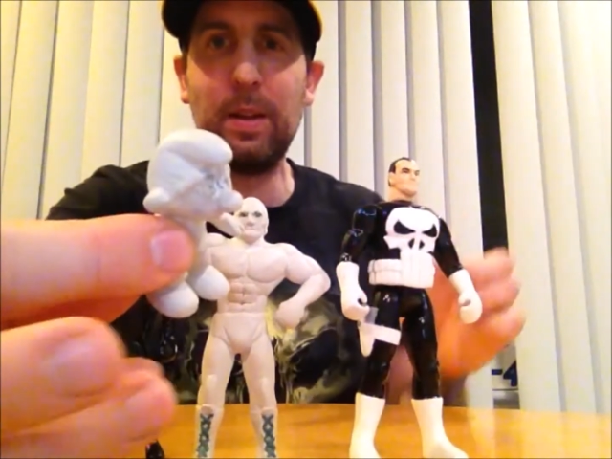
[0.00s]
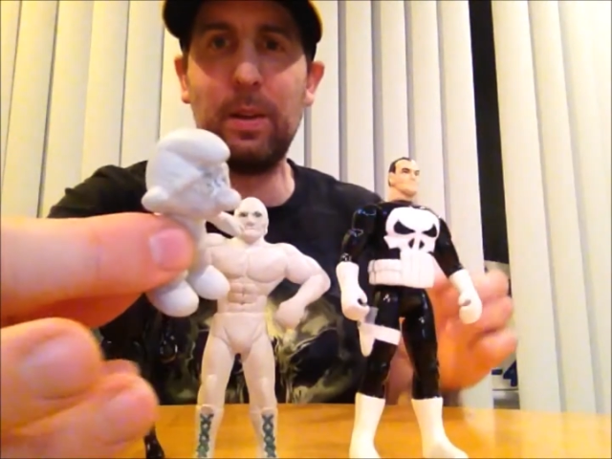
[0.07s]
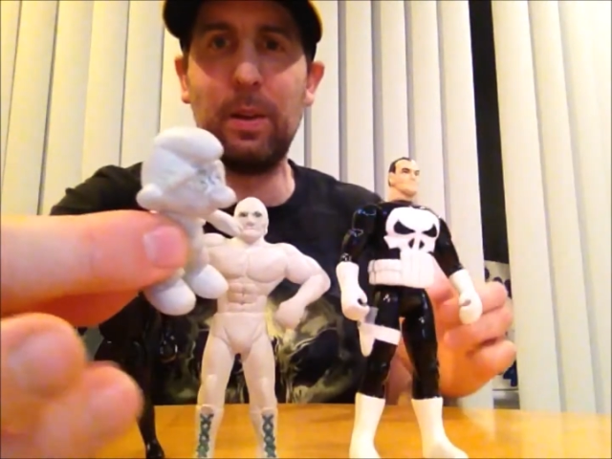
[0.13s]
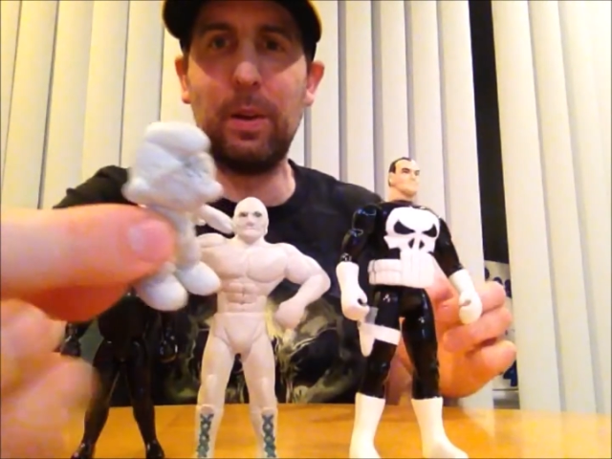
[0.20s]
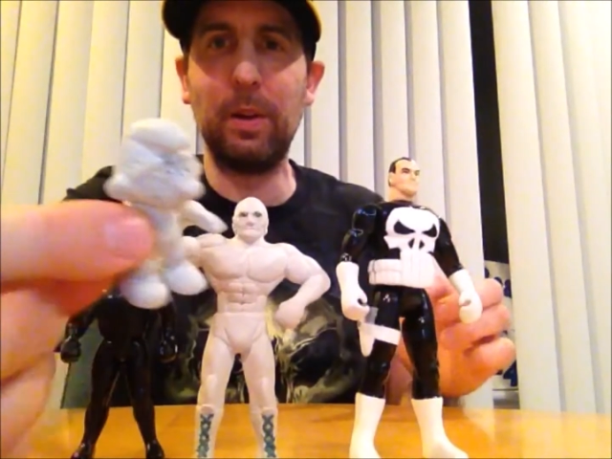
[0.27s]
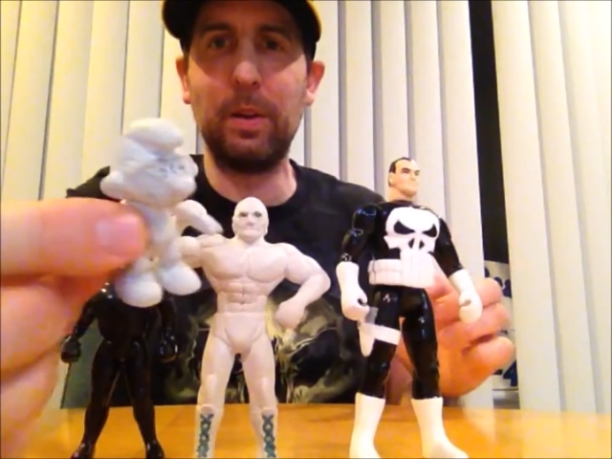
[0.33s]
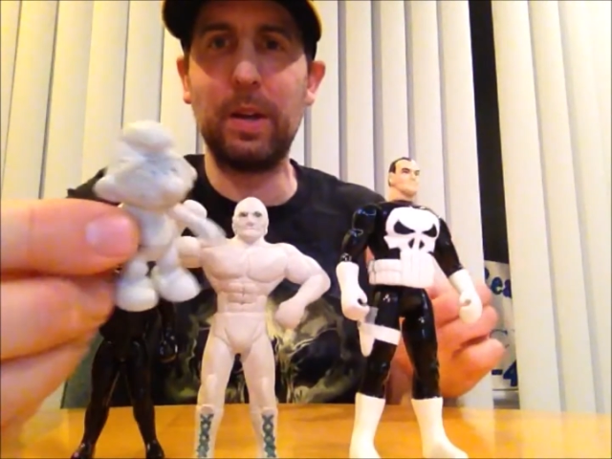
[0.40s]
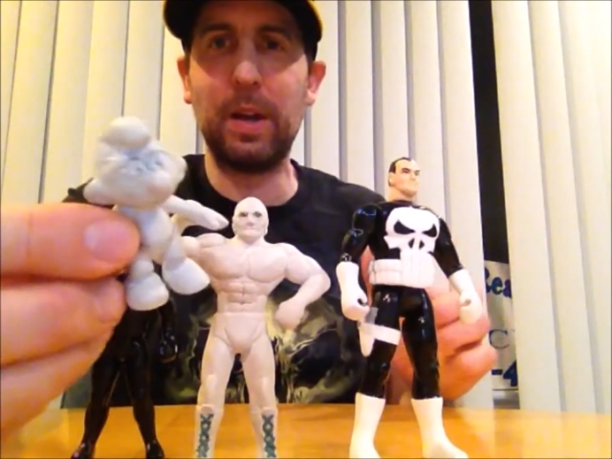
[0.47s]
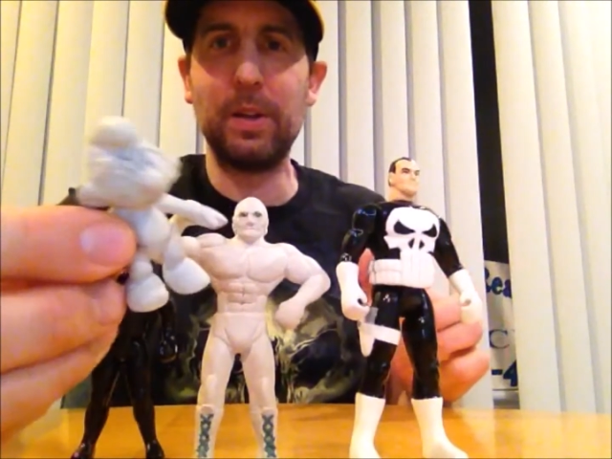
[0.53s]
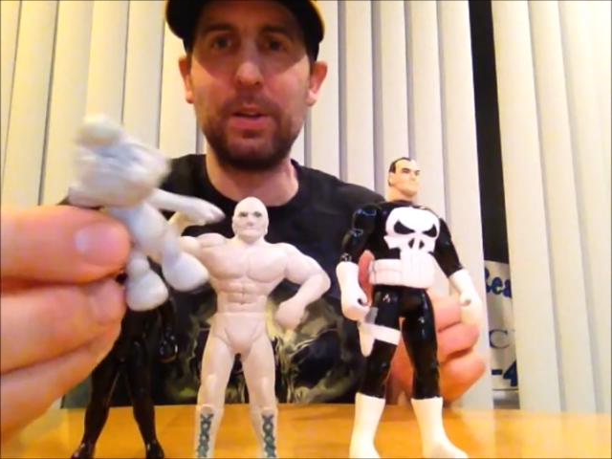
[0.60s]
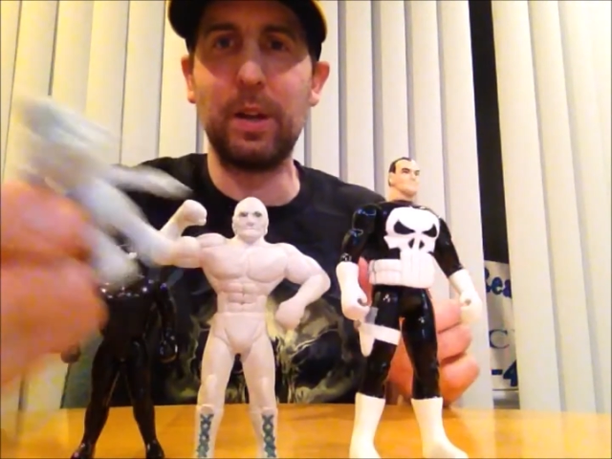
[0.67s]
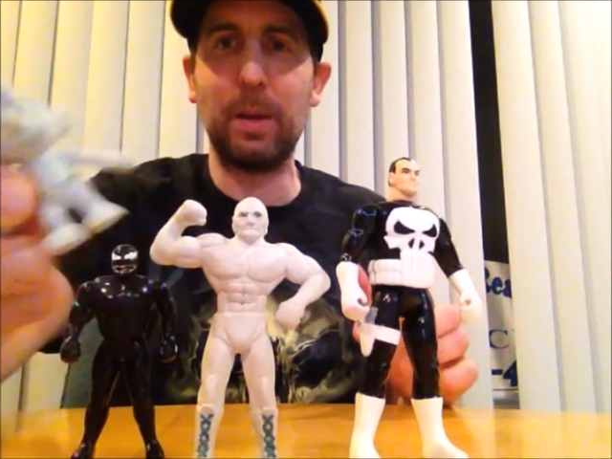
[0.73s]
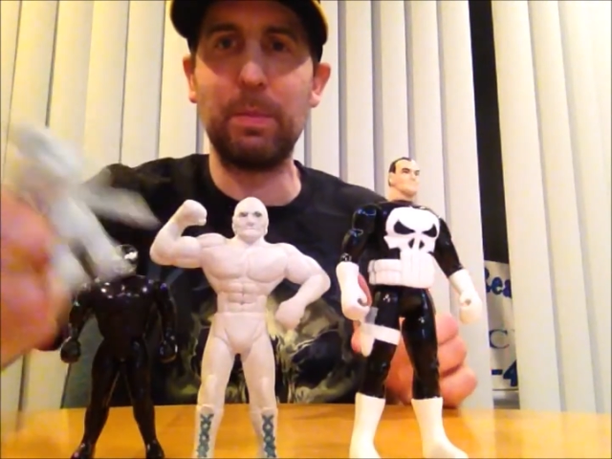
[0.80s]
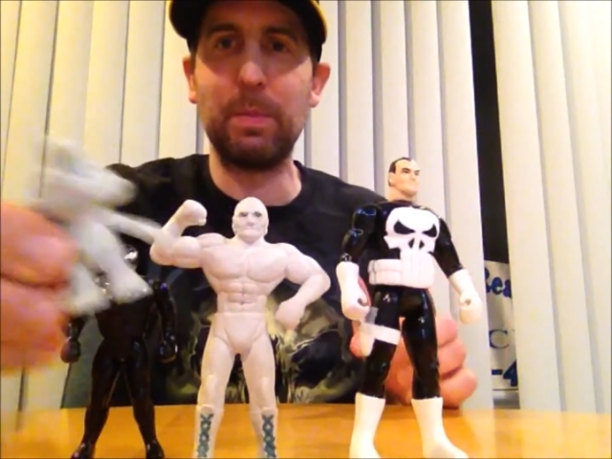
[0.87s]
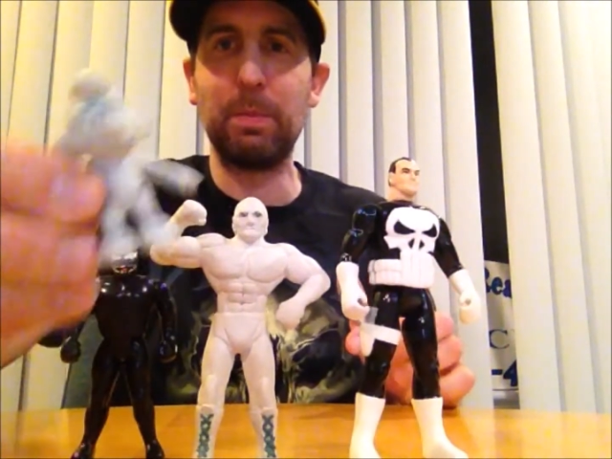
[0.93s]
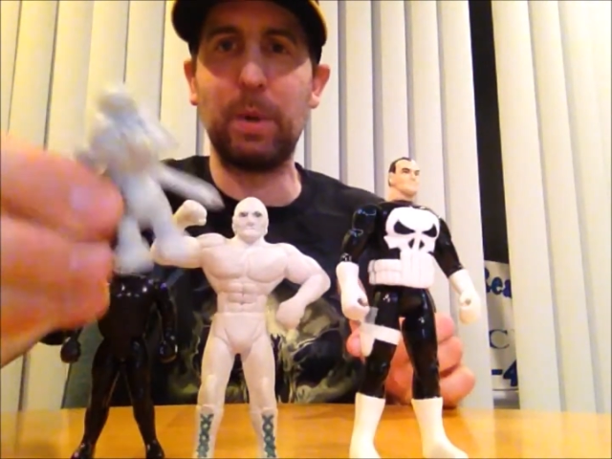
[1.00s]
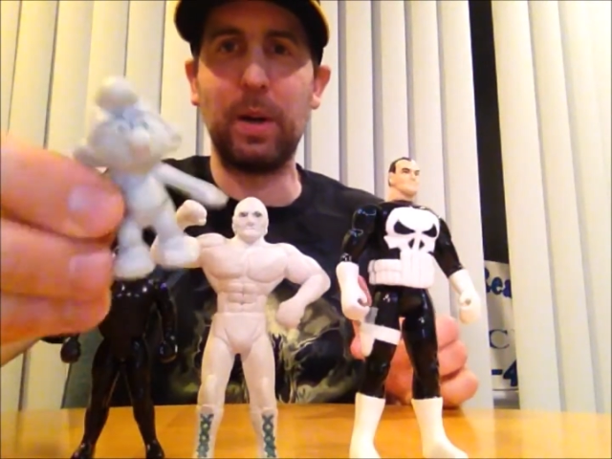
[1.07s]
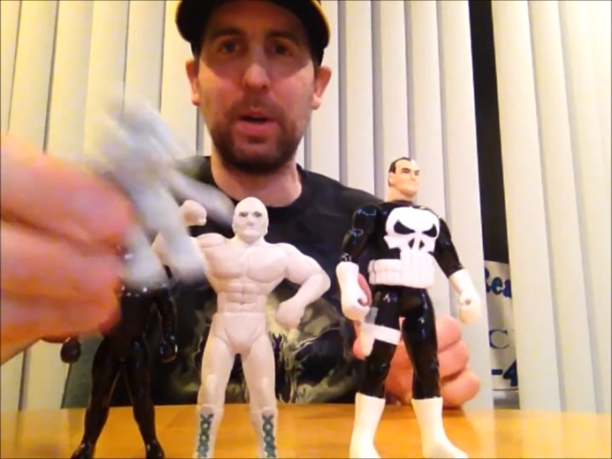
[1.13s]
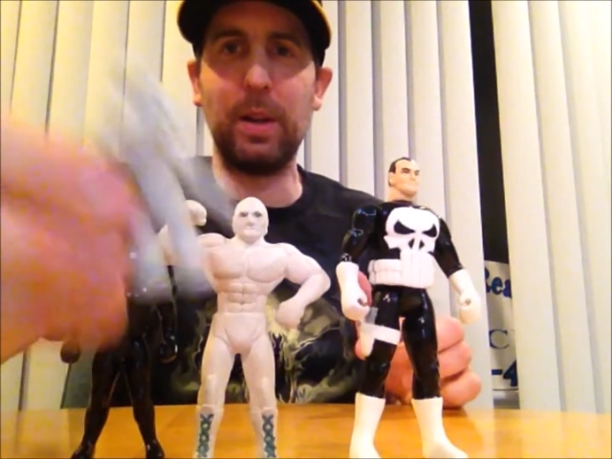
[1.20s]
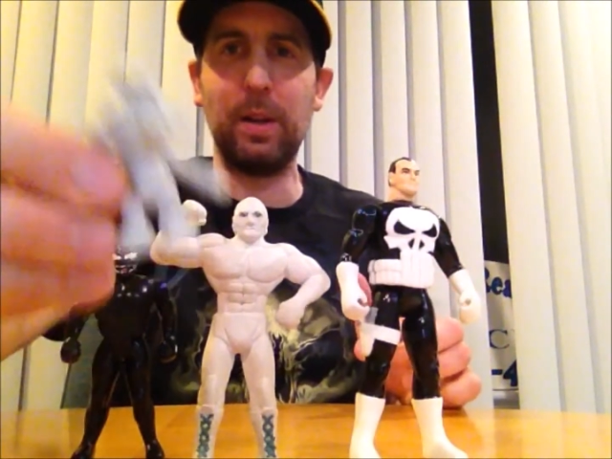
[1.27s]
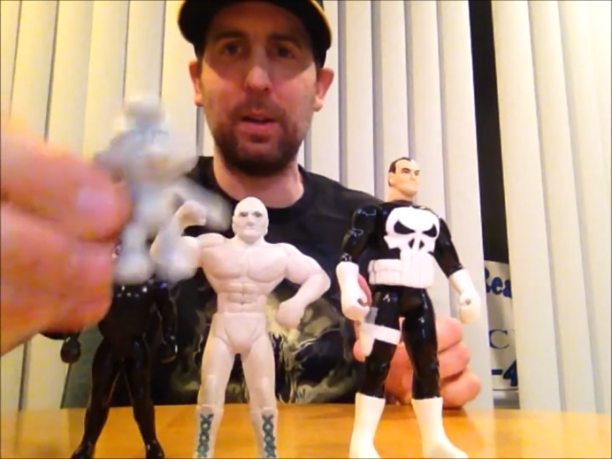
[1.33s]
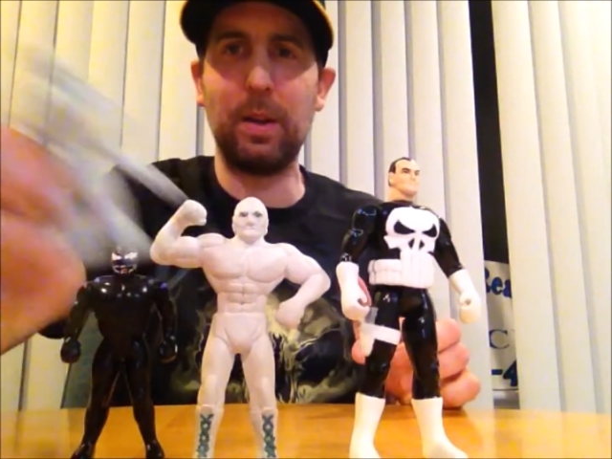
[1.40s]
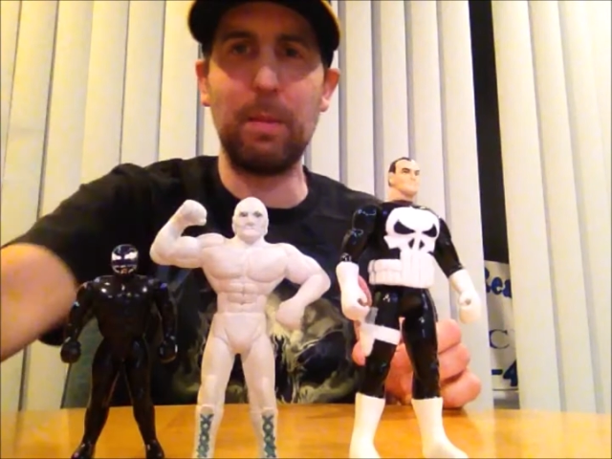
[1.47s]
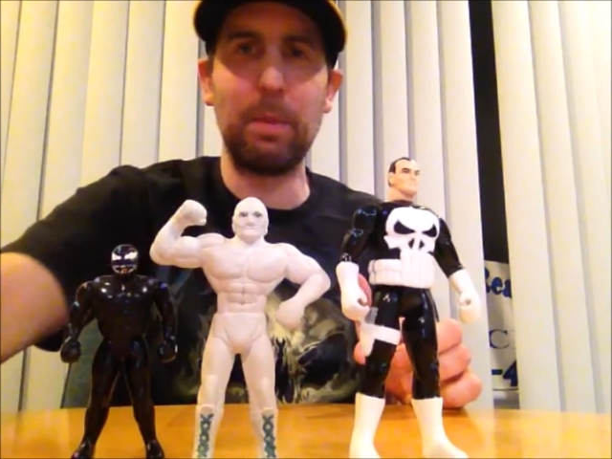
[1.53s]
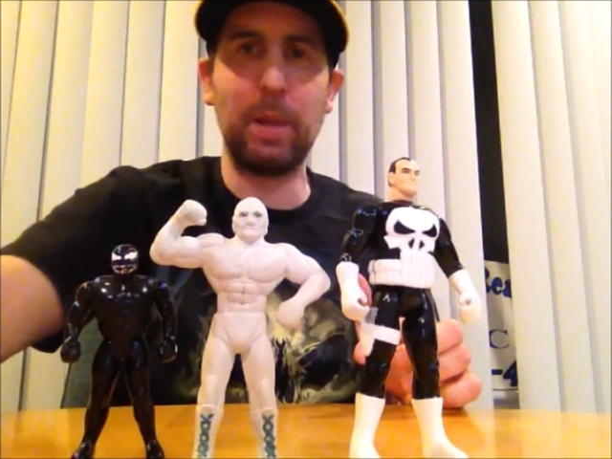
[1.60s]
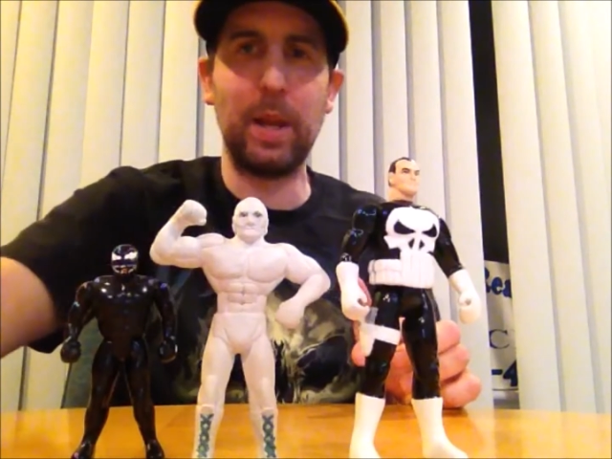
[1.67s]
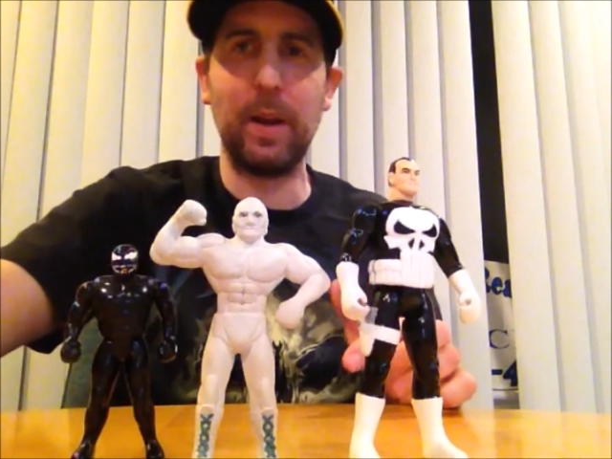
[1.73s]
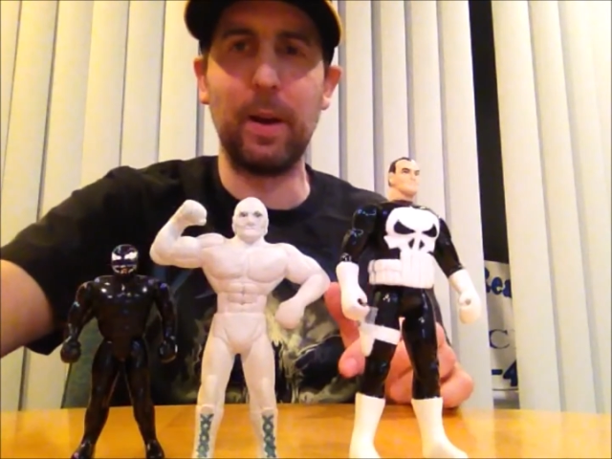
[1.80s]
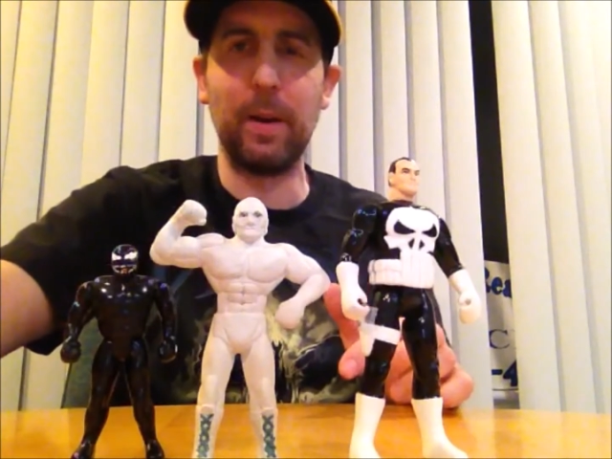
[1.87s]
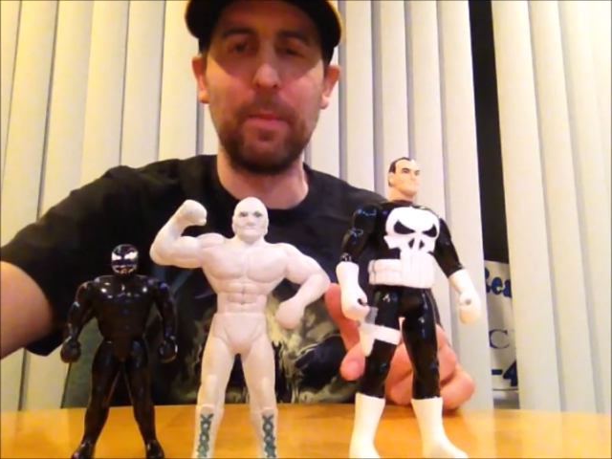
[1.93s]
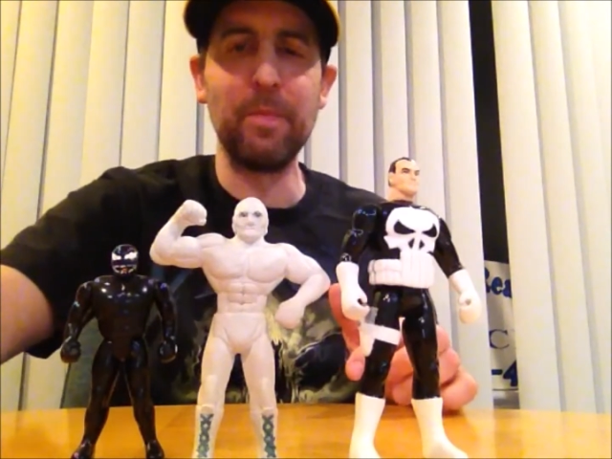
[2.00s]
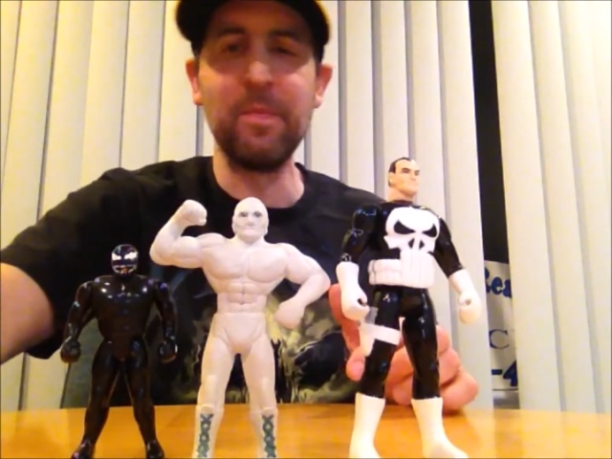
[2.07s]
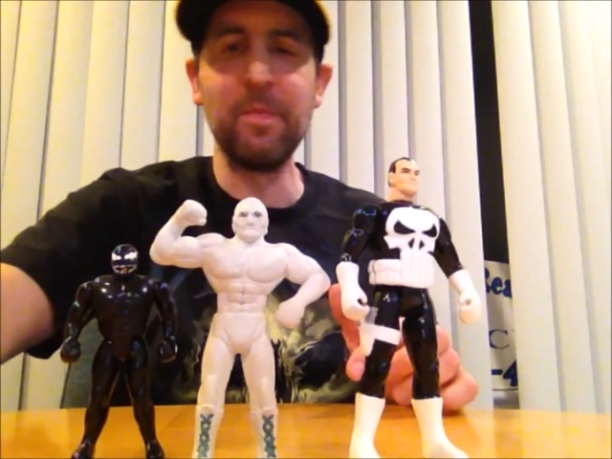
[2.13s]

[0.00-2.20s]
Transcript: do little touch-ups, but he'll come later.